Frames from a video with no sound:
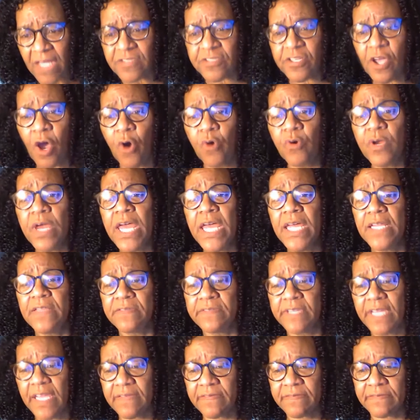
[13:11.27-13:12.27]
So
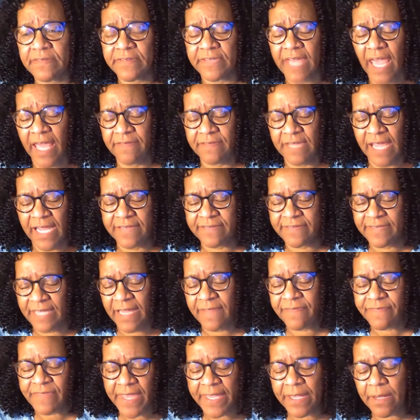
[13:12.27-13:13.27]
th- that and
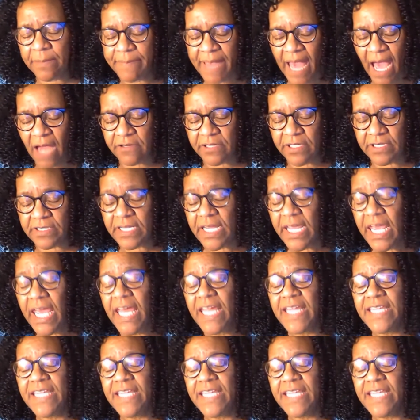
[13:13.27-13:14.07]
and think about it,